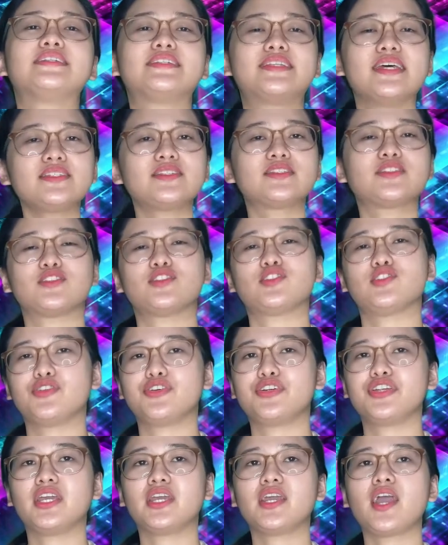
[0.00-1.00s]
distance
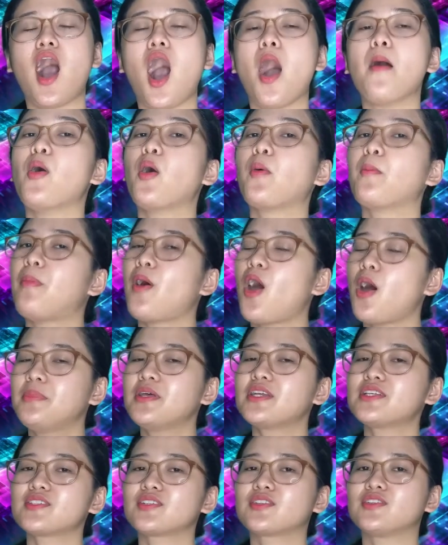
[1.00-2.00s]
learning among
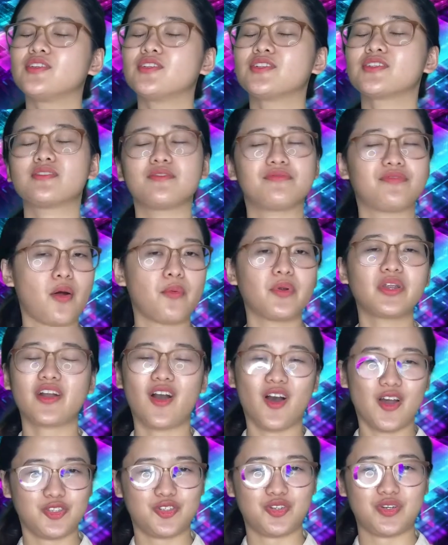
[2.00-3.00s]
public schools of our
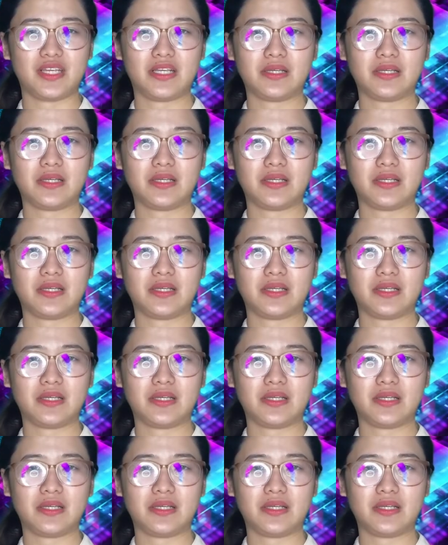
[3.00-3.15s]
country.